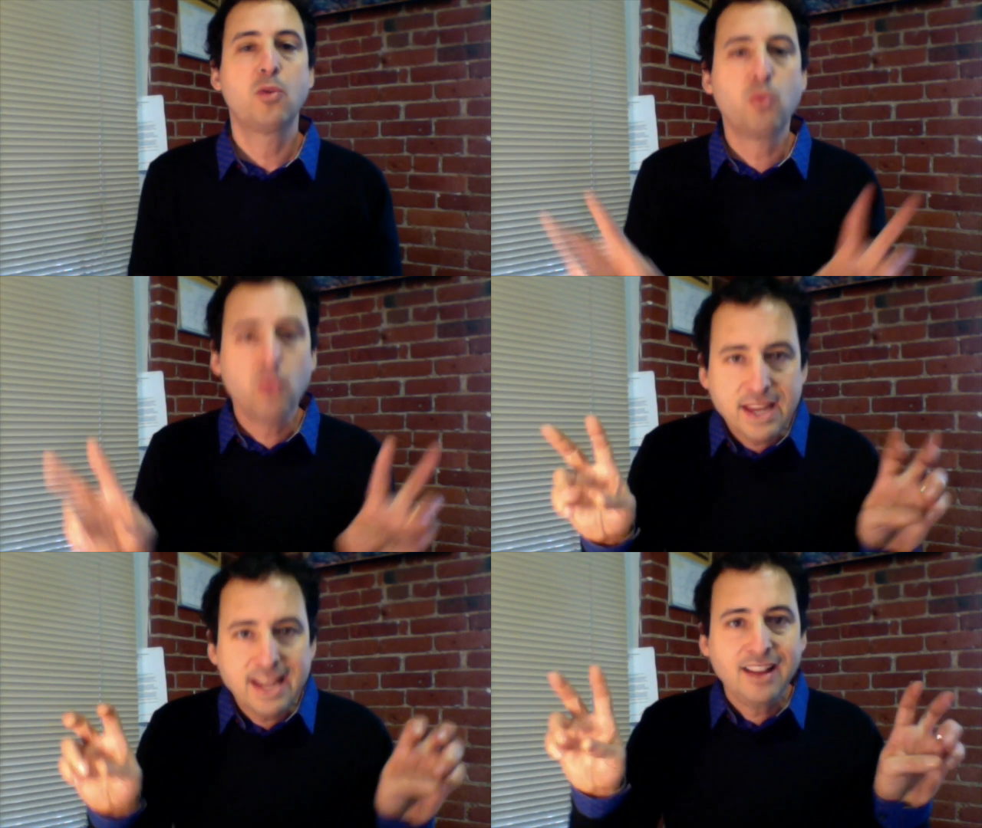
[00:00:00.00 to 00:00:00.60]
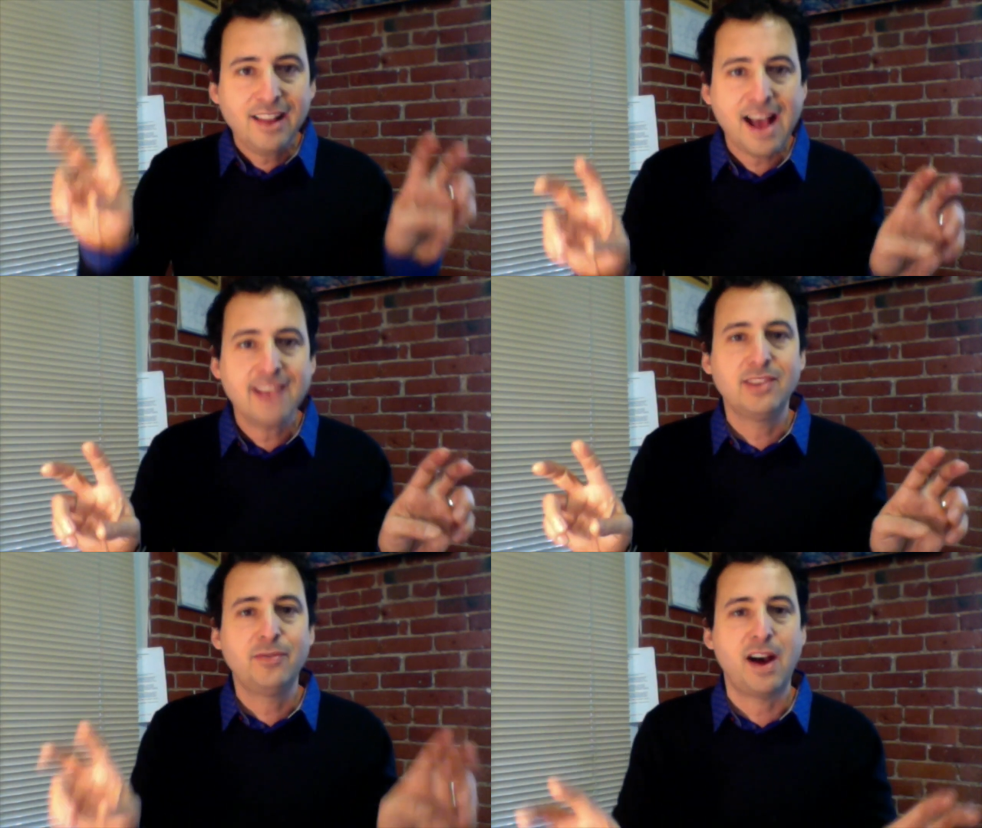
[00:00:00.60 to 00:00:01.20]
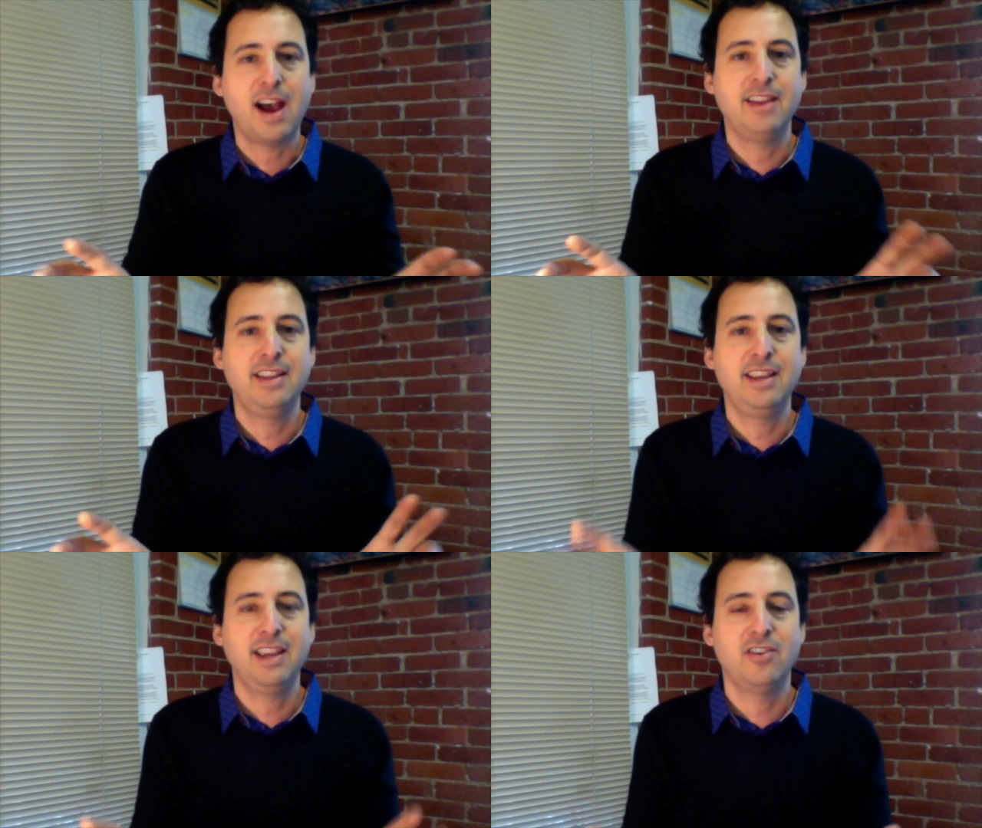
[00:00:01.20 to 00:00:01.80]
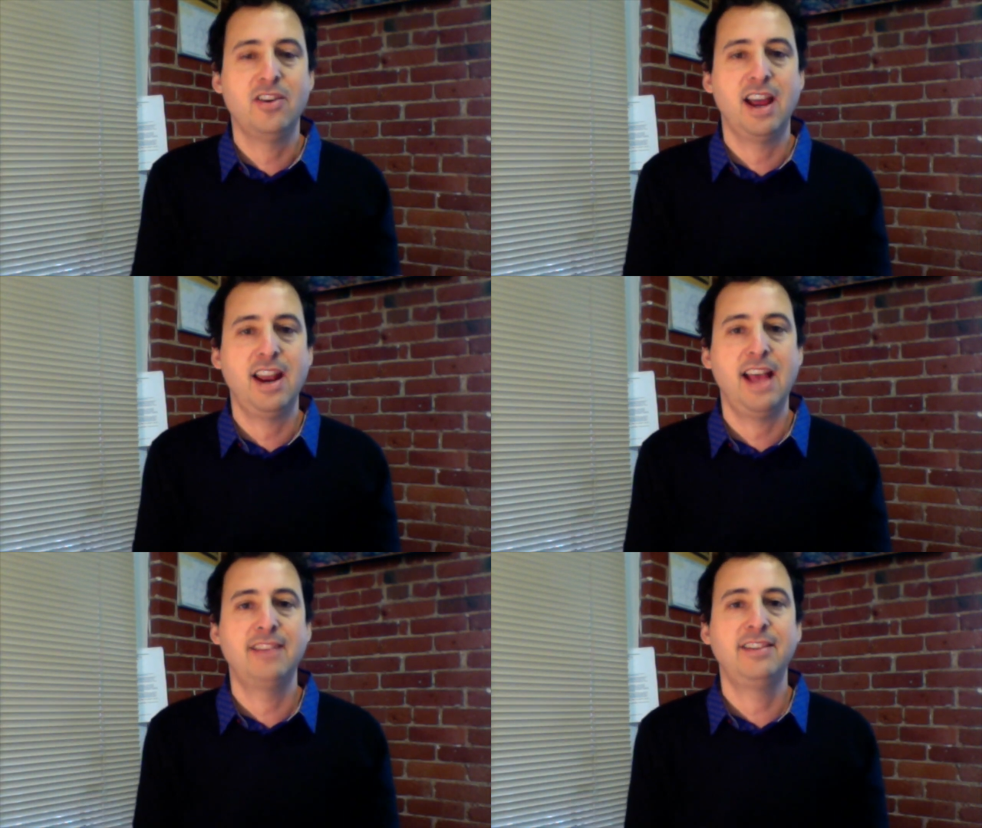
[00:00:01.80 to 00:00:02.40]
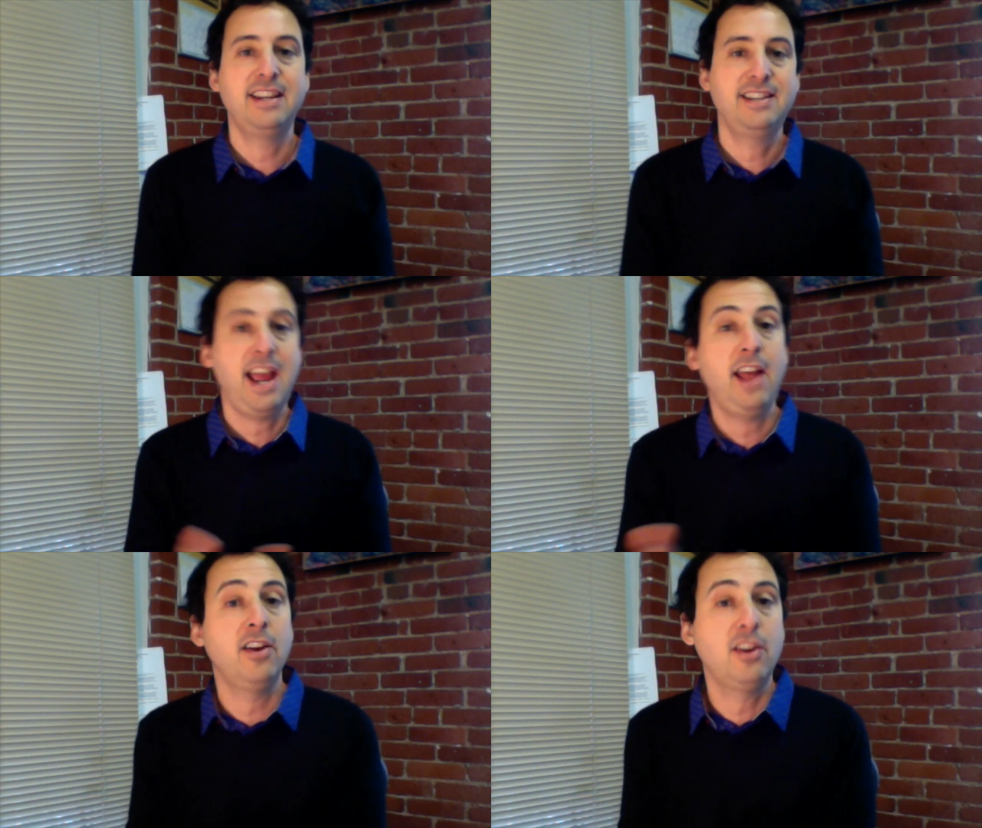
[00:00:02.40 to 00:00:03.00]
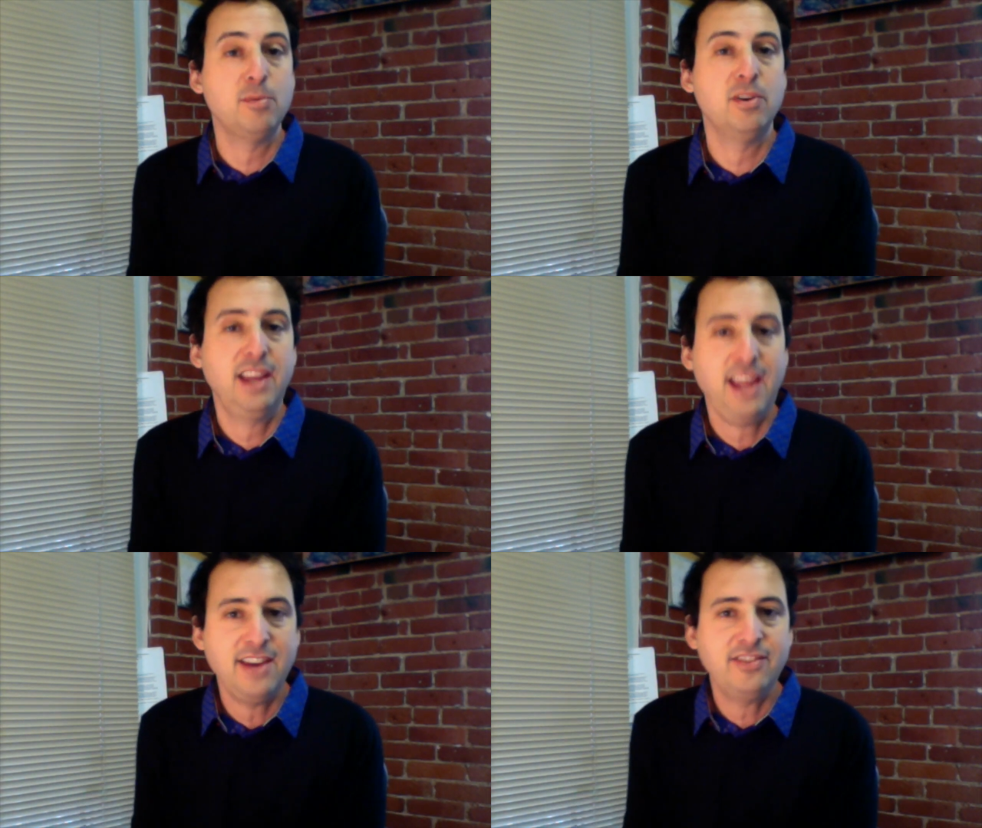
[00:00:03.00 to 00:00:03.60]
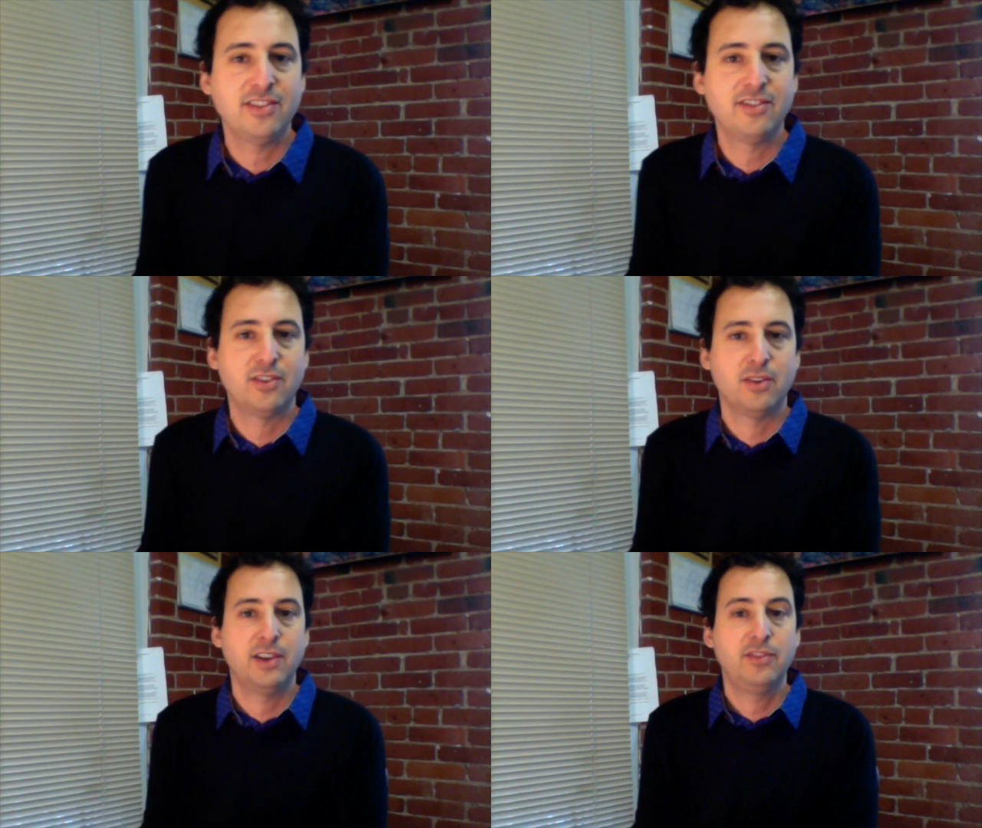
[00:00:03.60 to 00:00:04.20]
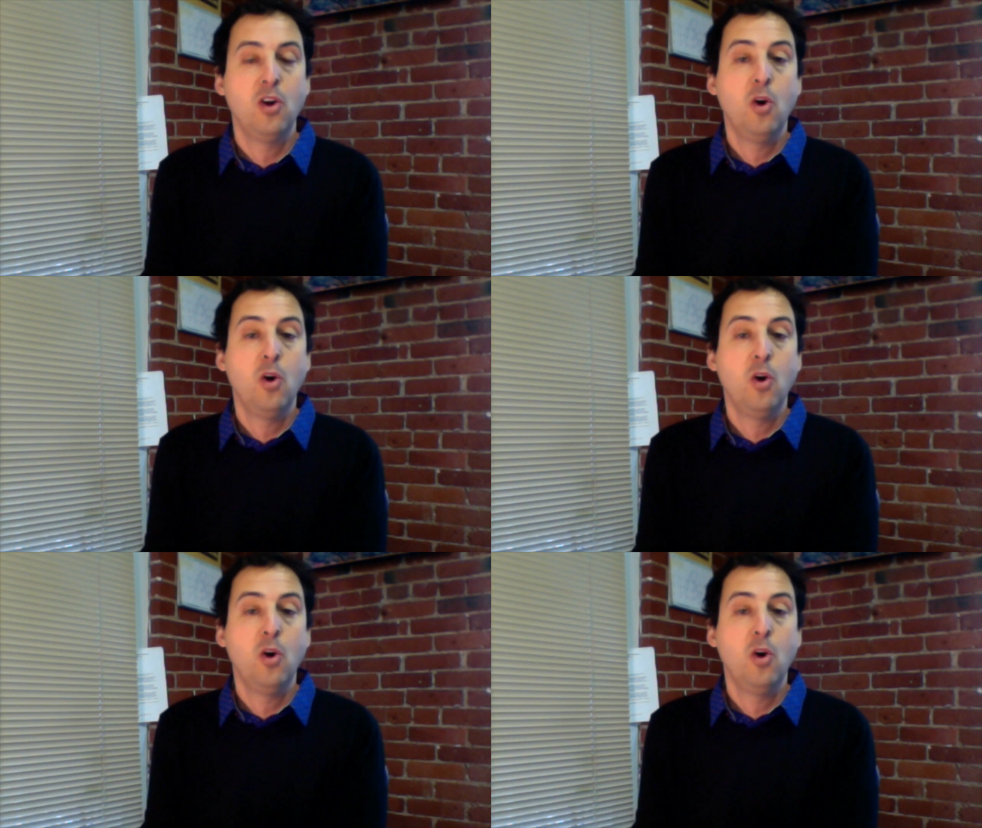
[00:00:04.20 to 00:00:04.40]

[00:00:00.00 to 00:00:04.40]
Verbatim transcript: reclassify the internet as a telecommunications service,